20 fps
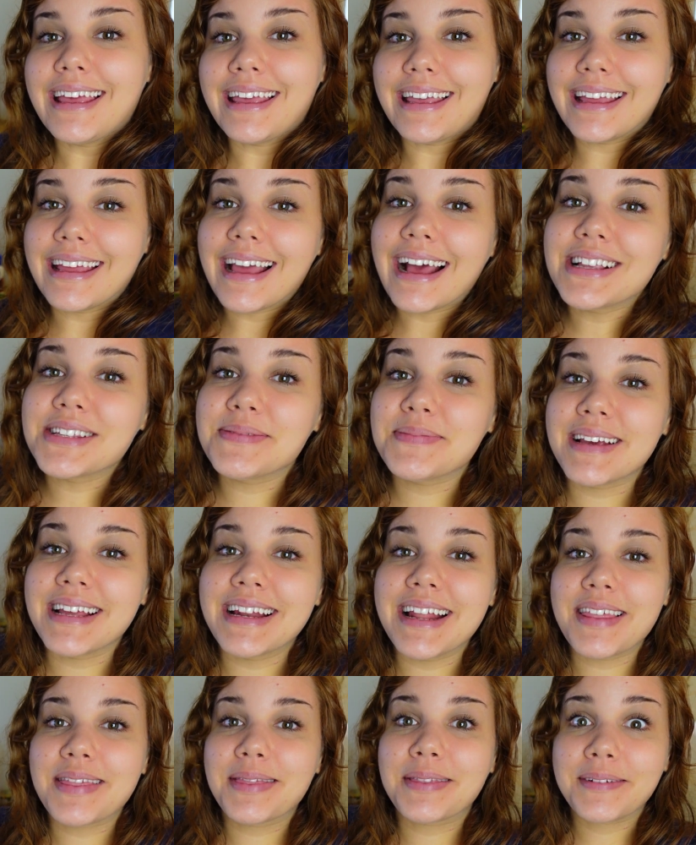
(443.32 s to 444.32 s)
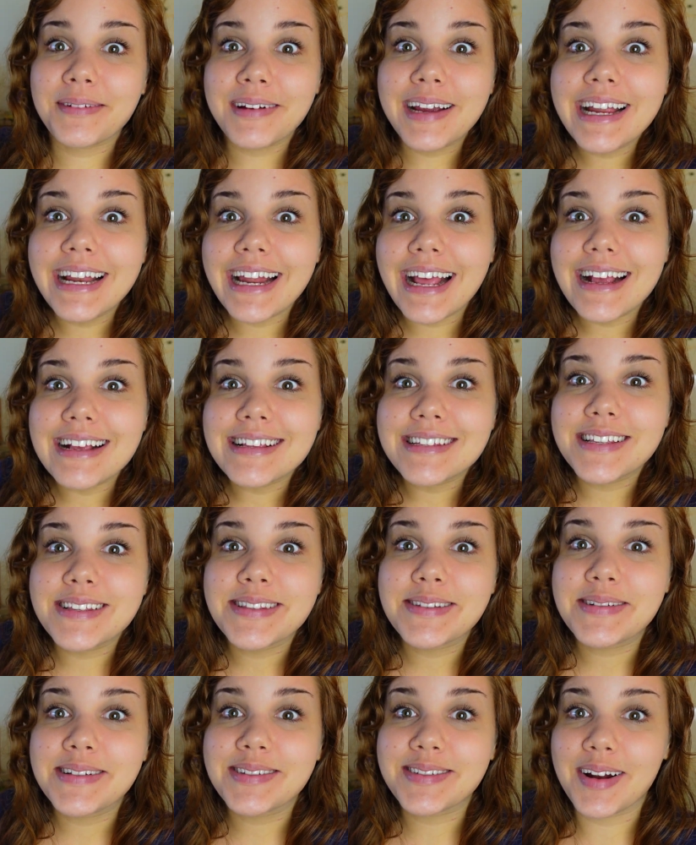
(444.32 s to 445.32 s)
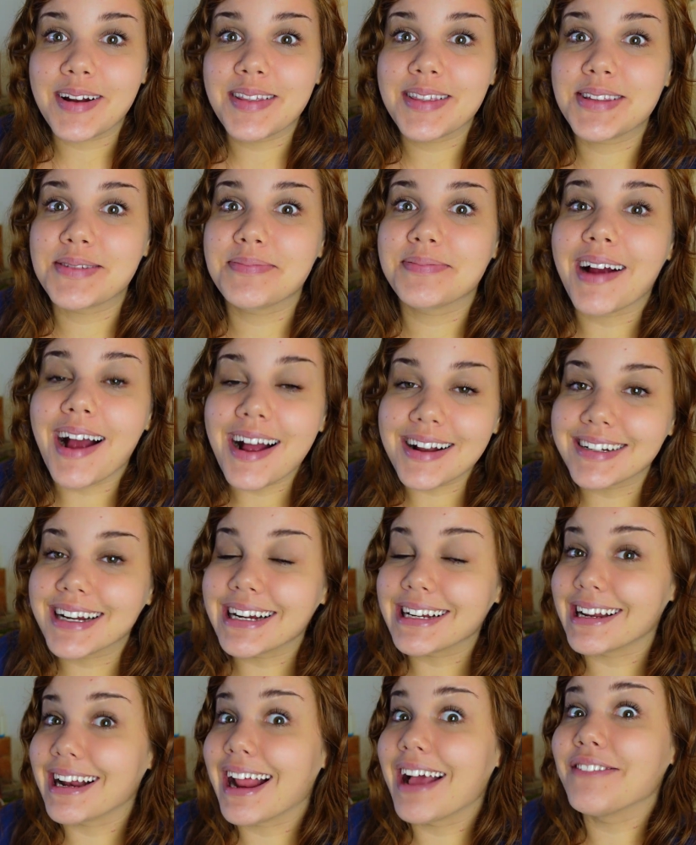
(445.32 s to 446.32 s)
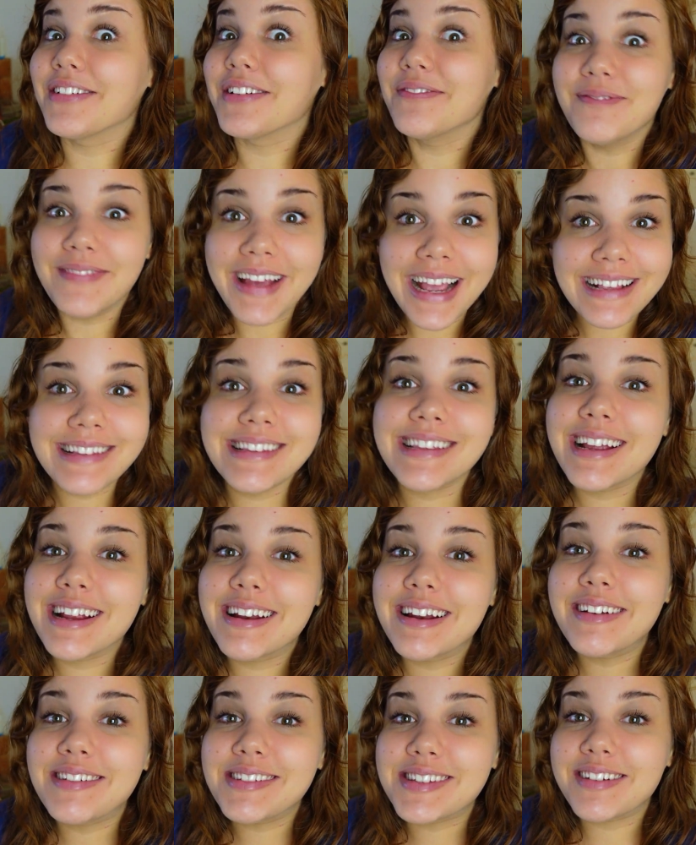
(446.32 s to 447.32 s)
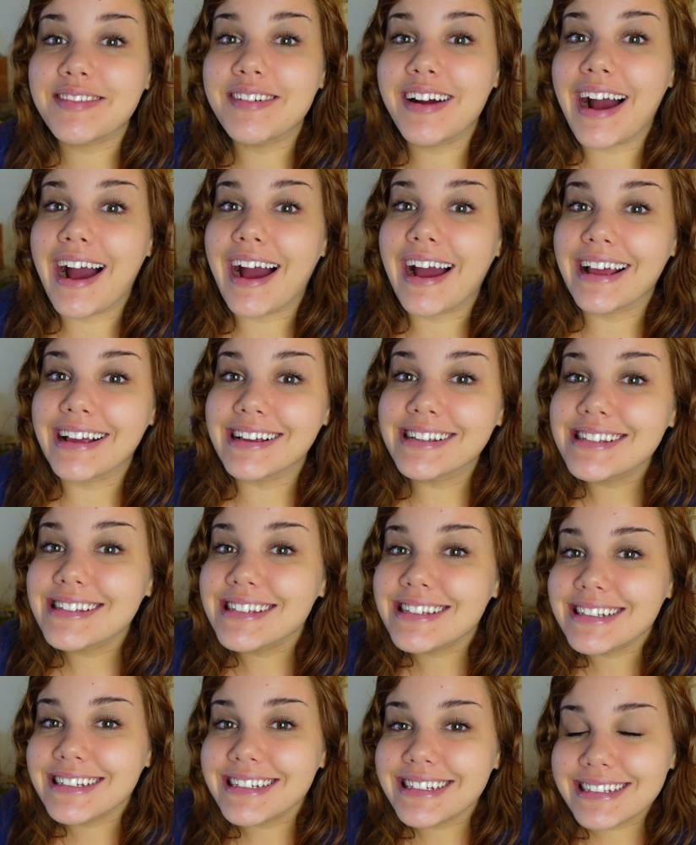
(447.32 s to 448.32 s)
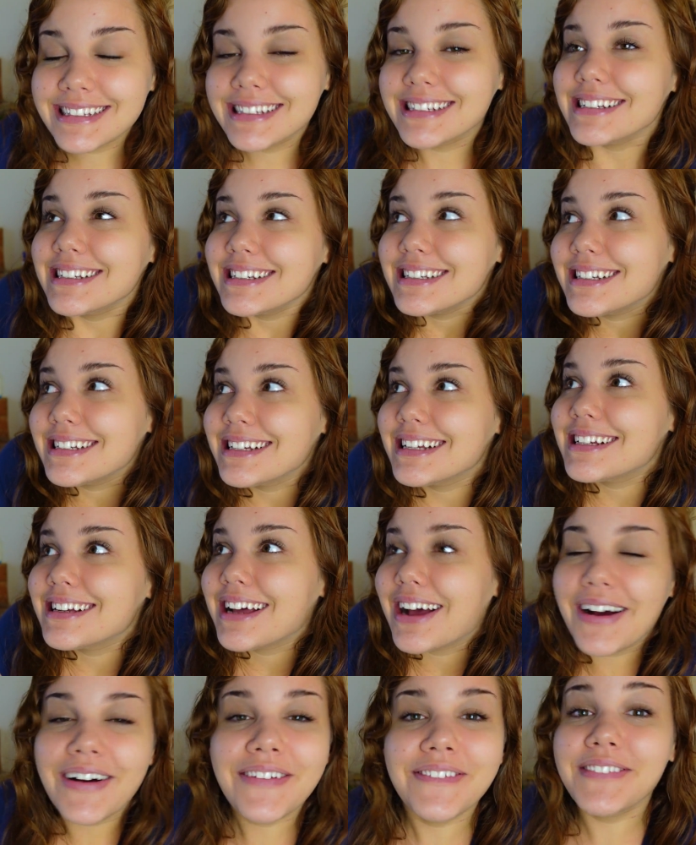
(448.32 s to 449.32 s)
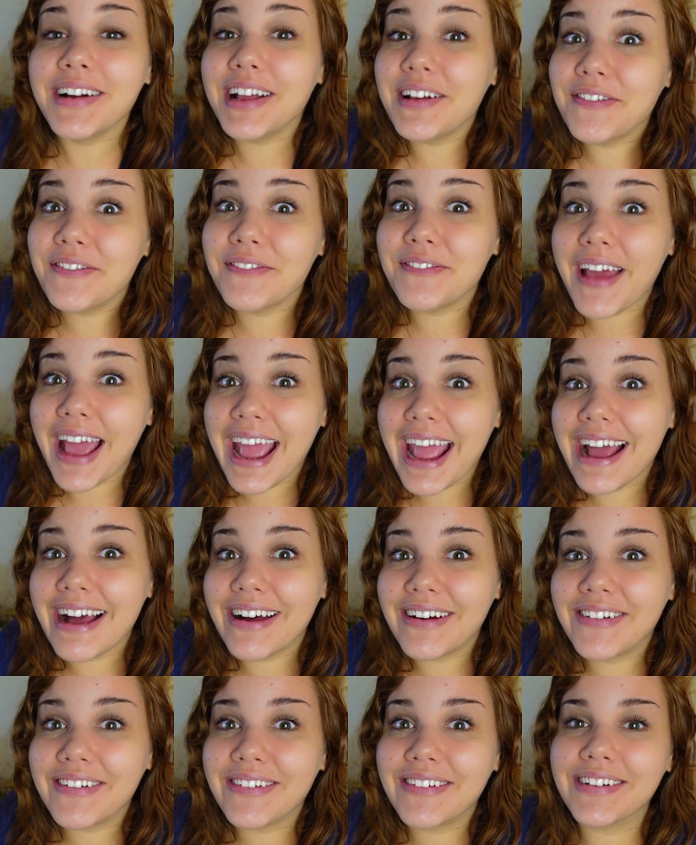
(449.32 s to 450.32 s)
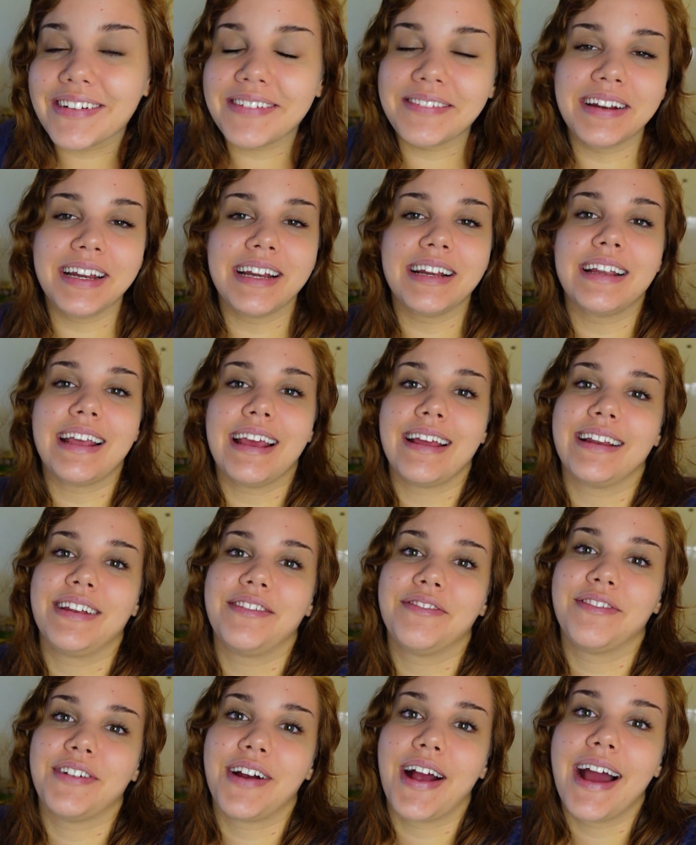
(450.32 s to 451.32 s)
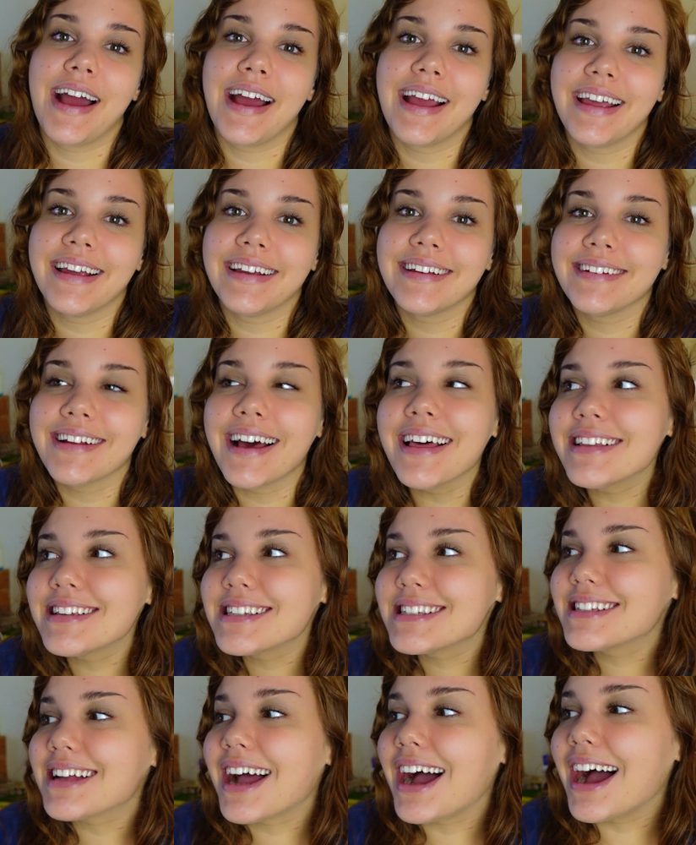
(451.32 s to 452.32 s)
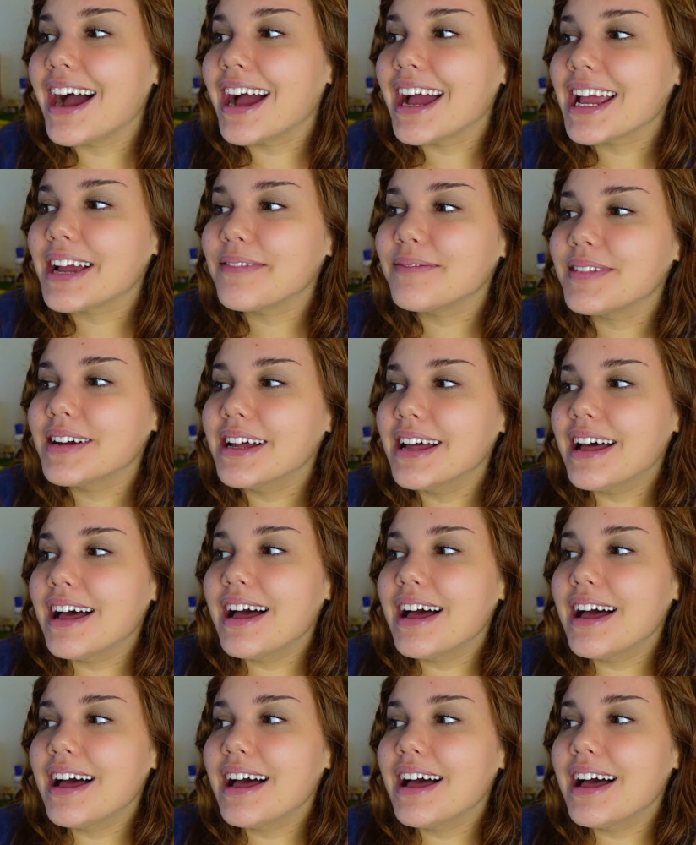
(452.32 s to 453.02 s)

It has been 3 days since we started this project and I have amazing news, you guys. We failed! We didn't get any fry. Not this time.